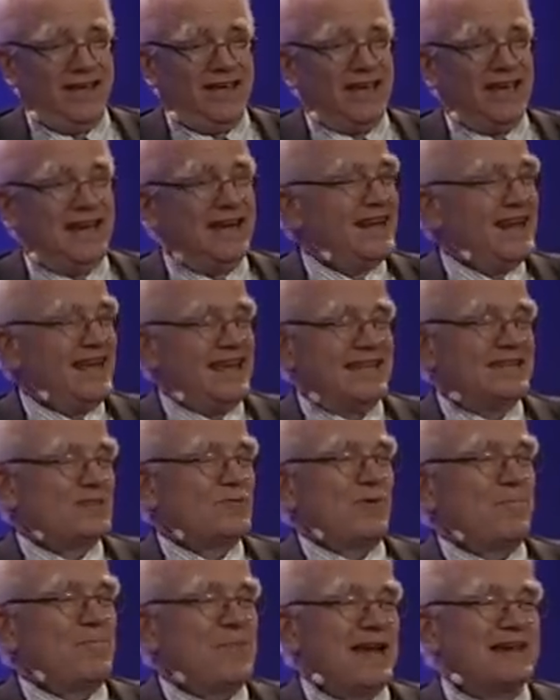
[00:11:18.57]
It's
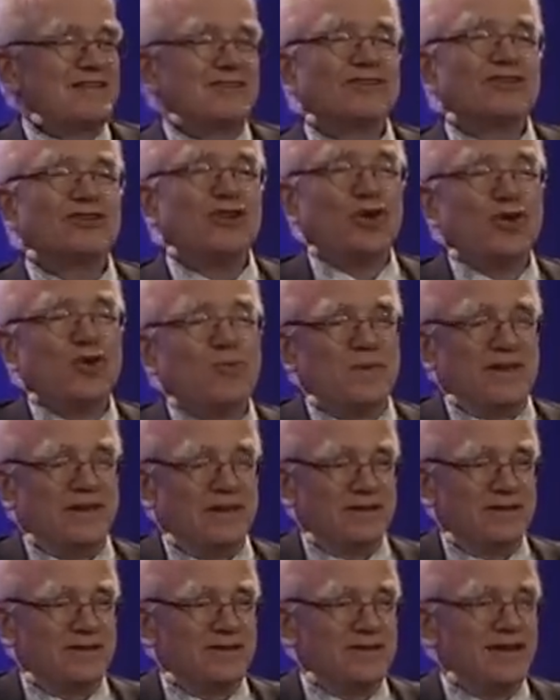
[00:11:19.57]
what makes us
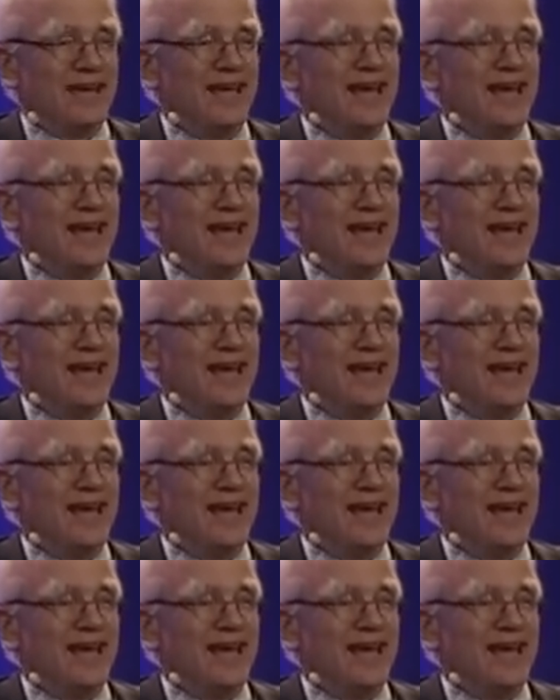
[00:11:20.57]
humans.